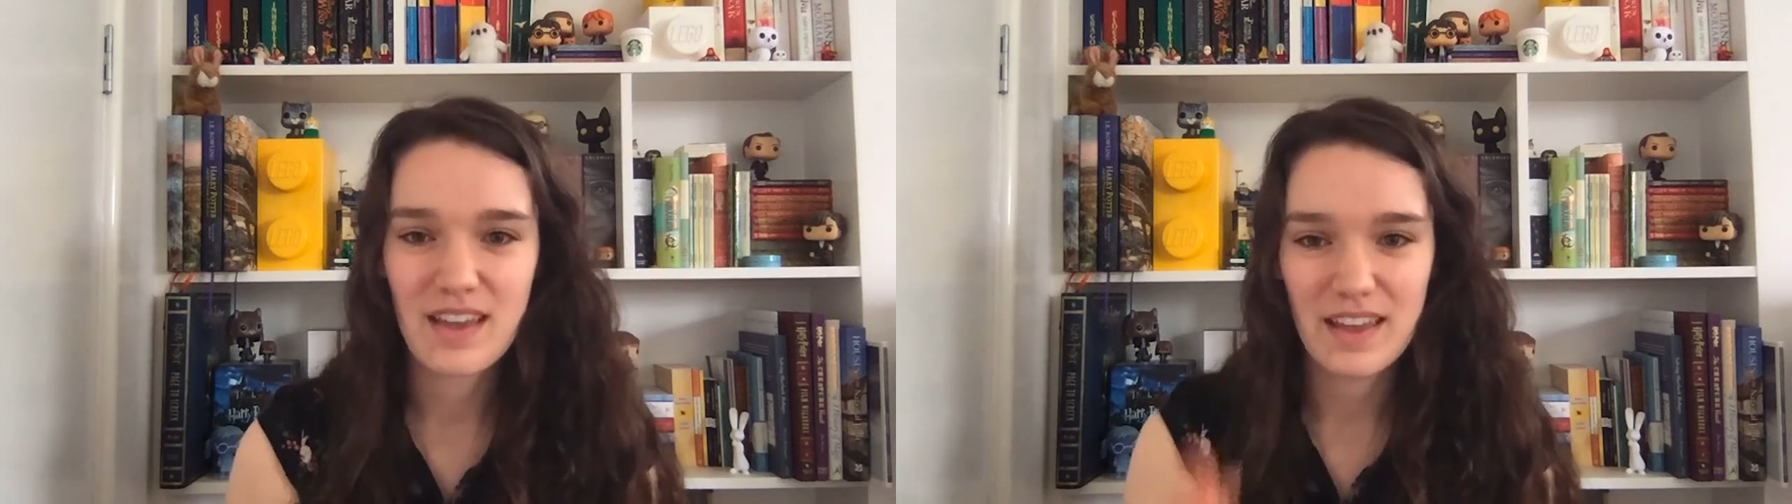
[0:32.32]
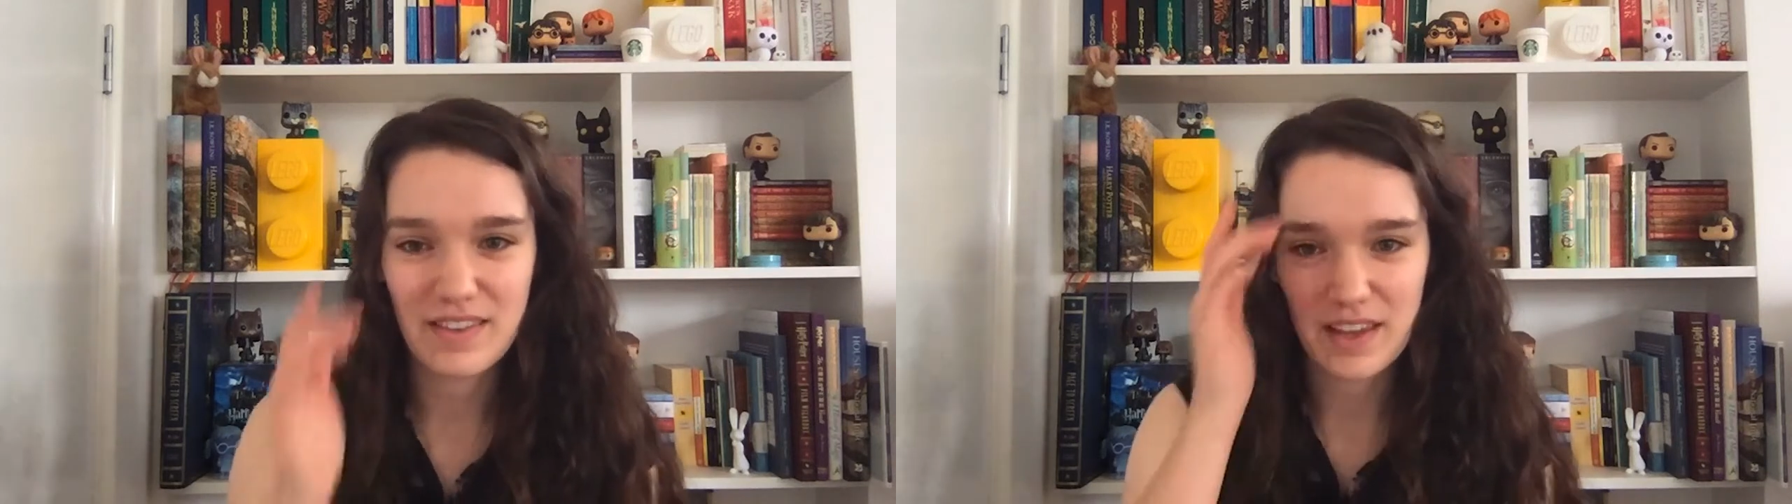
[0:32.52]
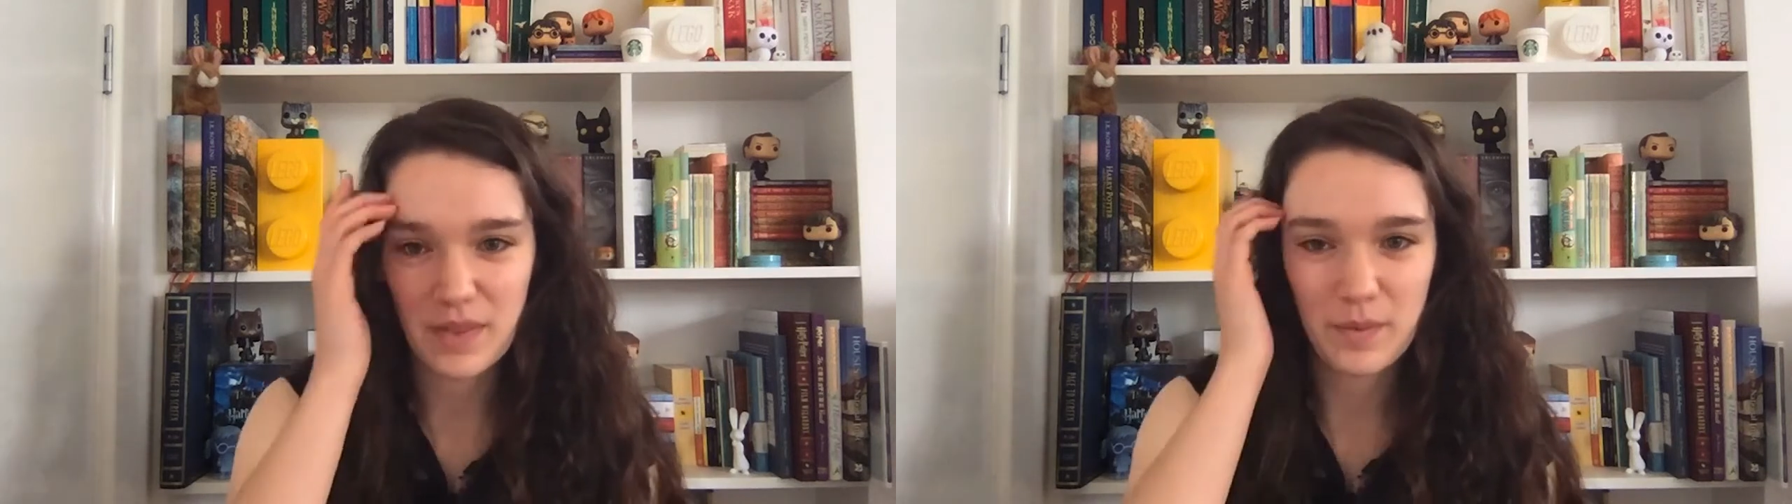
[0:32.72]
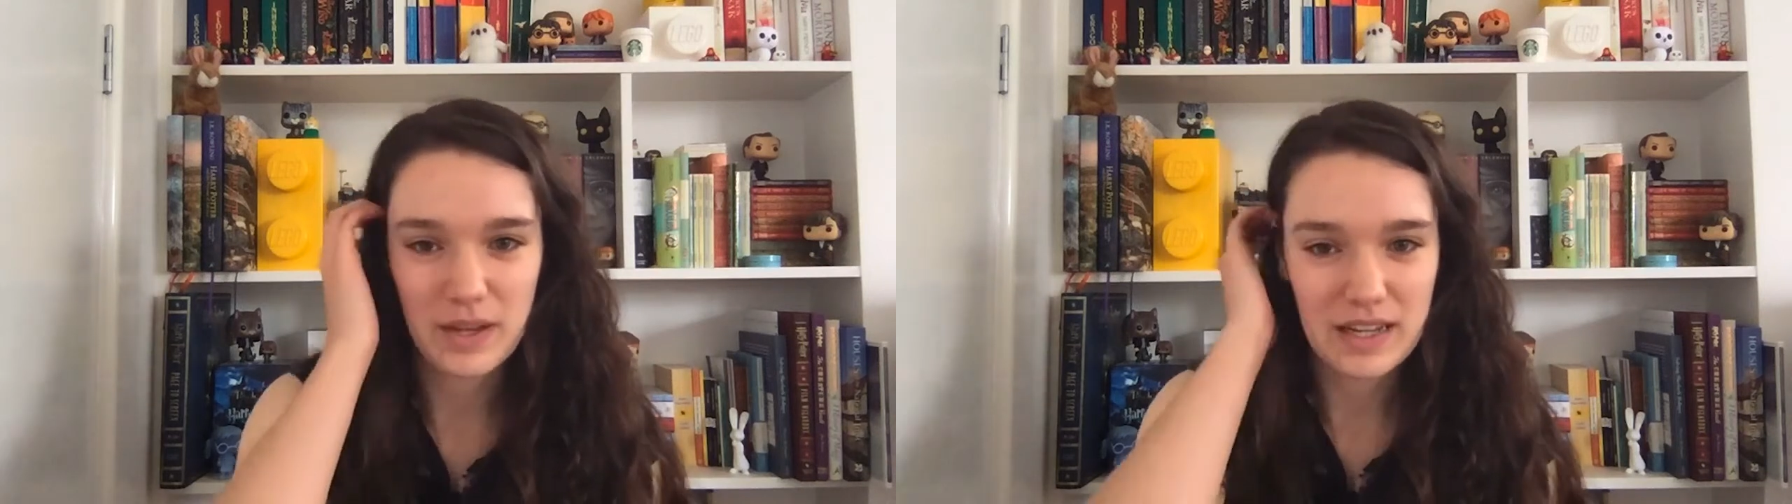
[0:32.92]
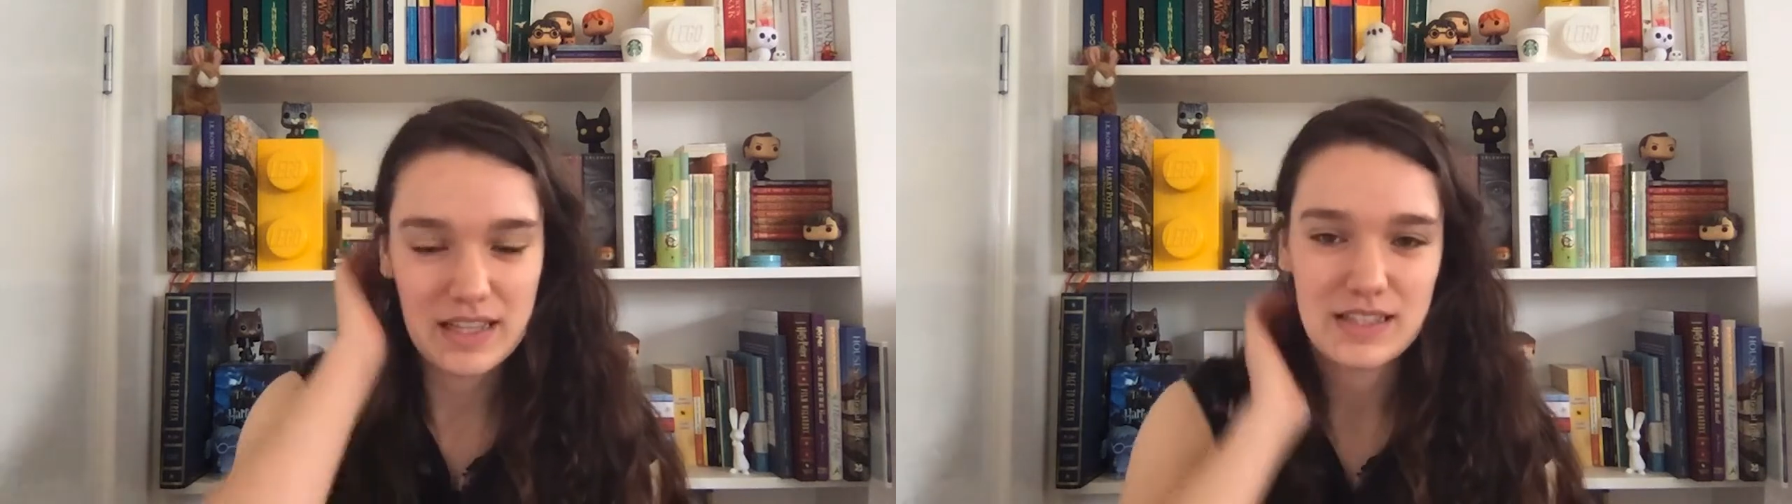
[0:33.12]
And the other
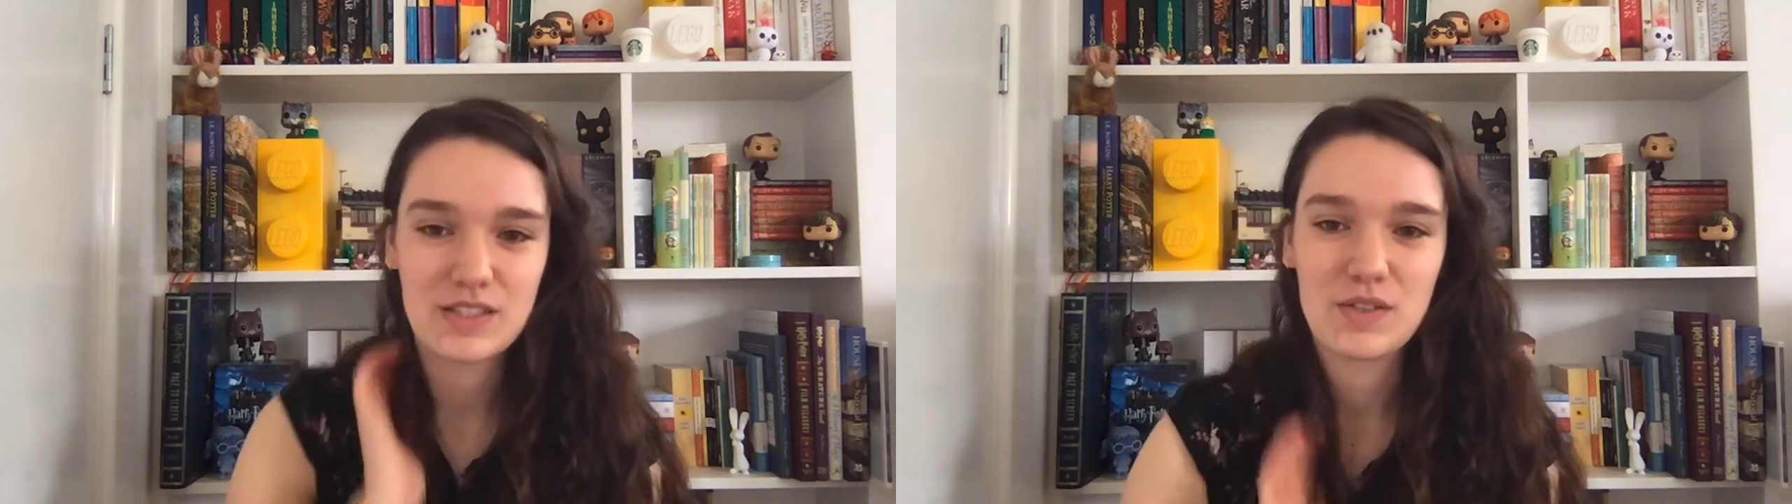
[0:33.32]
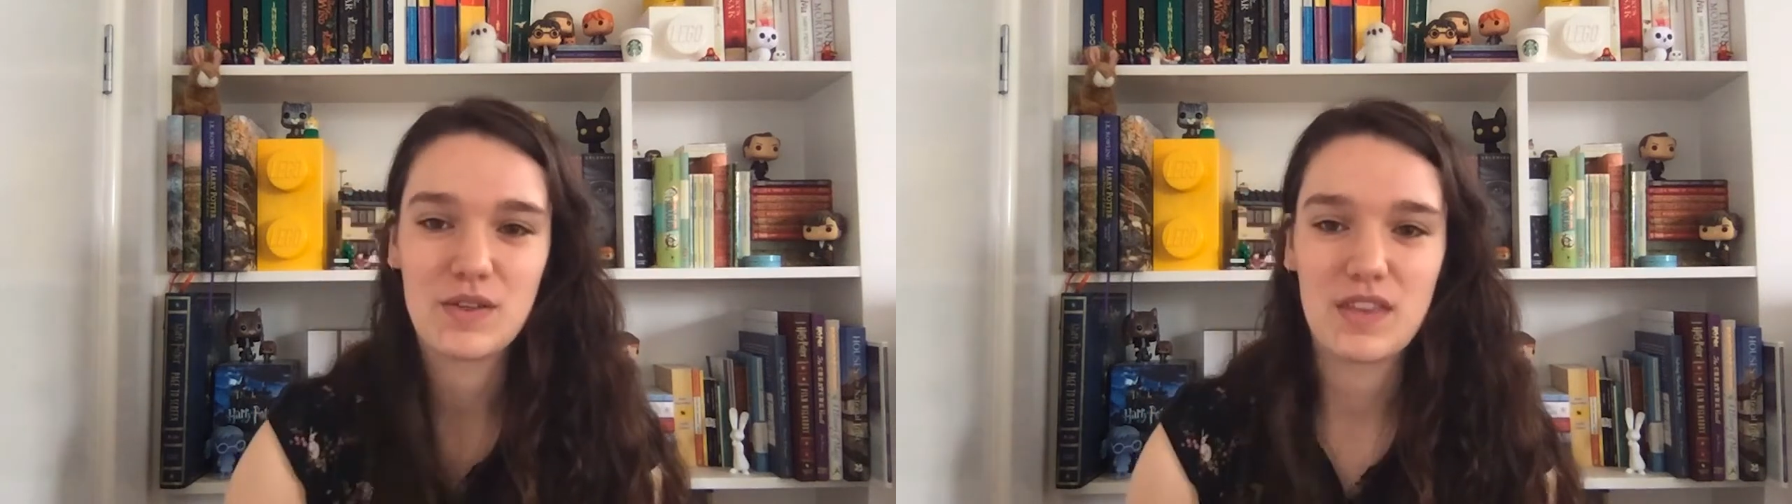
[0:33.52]
one is 2